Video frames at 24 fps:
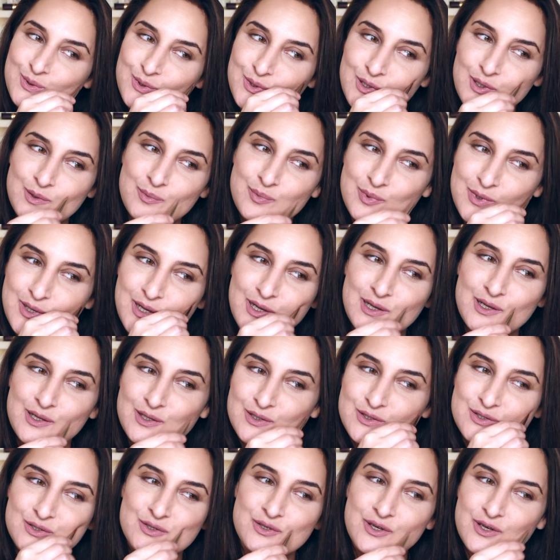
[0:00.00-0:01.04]
lip color
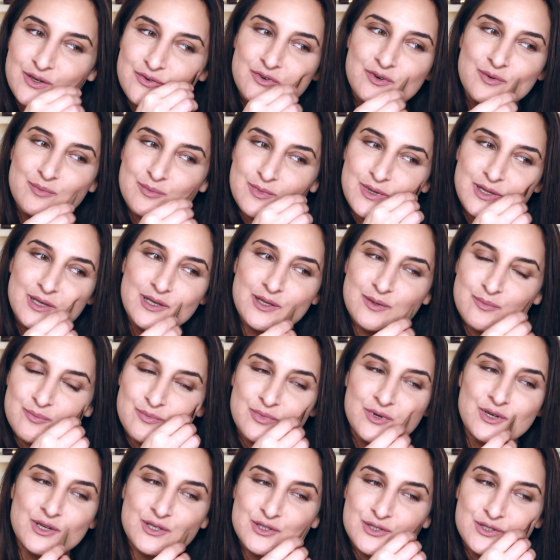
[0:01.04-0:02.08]
straight from my lip
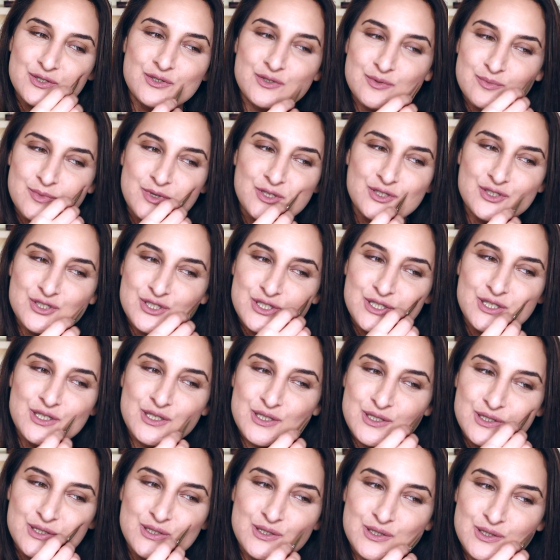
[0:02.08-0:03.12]
brush into my
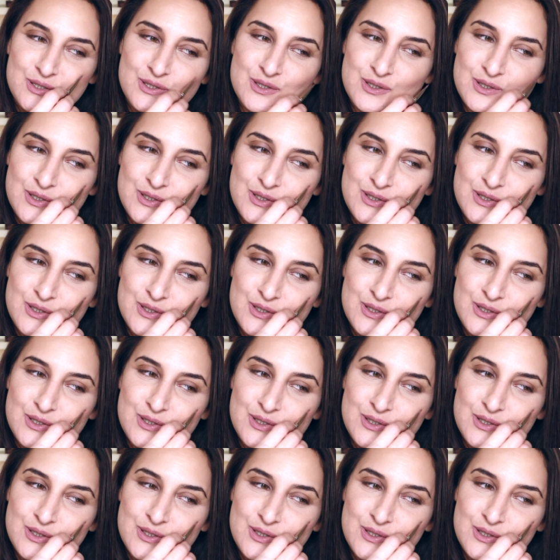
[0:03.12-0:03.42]
cheeks.